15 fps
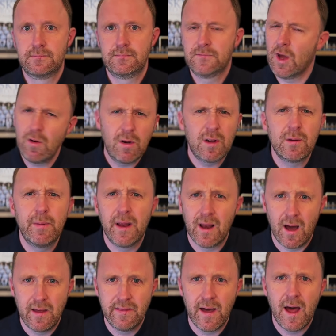Don't look at me
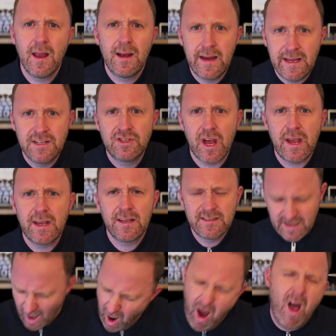like that, Lee
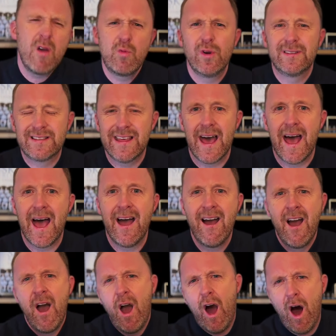Jenkinson. I was there
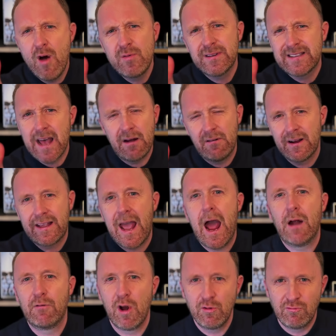at
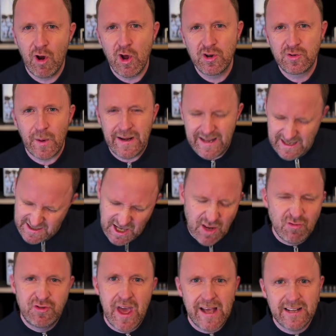Carrow Road when he
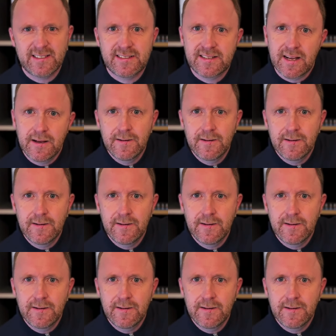did this.